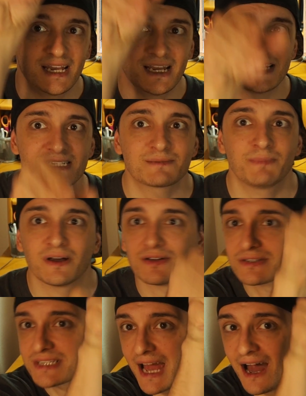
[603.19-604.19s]
it
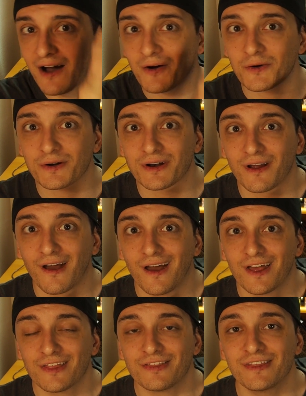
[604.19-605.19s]
spells out
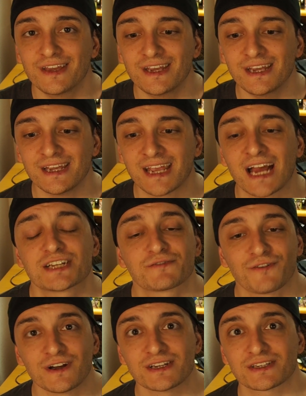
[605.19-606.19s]
the
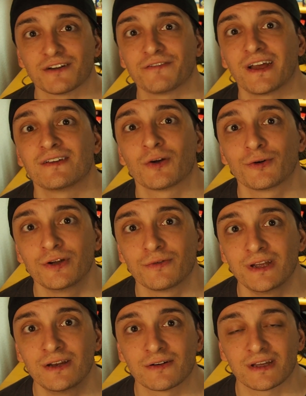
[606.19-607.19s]
catchphrase of Antonio
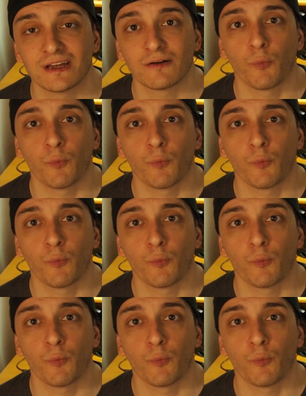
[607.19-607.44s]
Inoki,